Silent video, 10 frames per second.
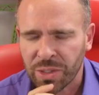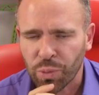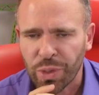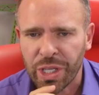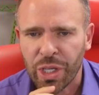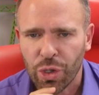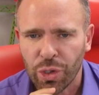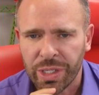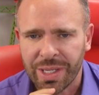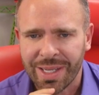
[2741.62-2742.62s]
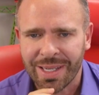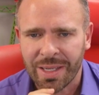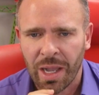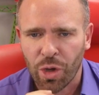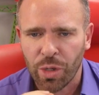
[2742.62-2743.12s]
It's a
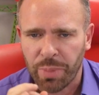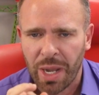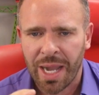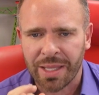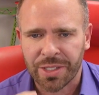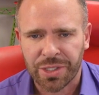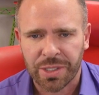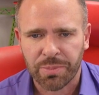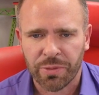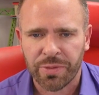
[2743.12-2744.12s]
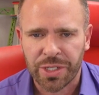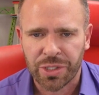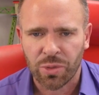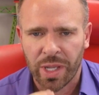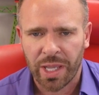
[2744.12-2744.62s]
good polished
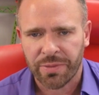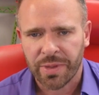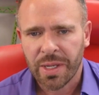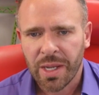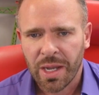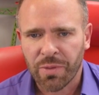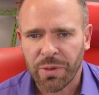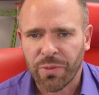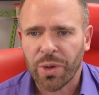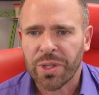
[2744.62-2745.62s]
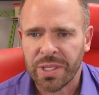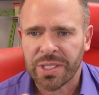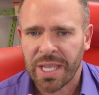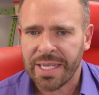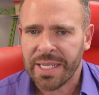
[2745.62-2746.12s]
professional way of referring to
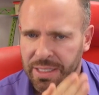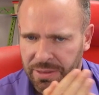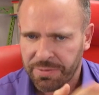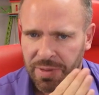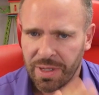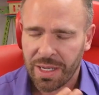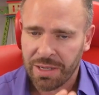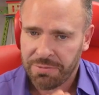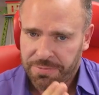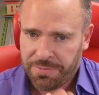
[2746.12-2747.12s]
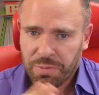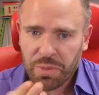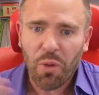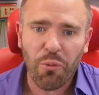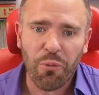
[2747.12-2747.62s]
this idea of
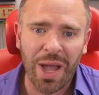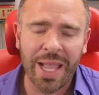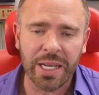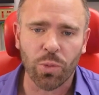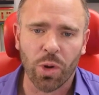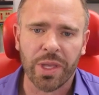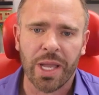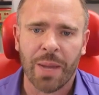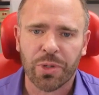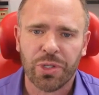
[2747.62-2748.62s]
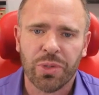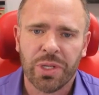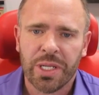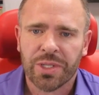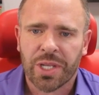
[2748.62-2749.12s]
finding where the
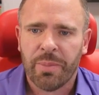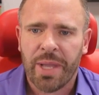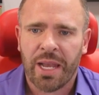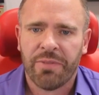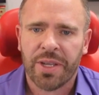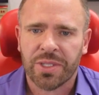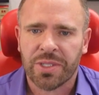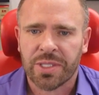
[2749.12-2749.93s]
opportunity is going to manifest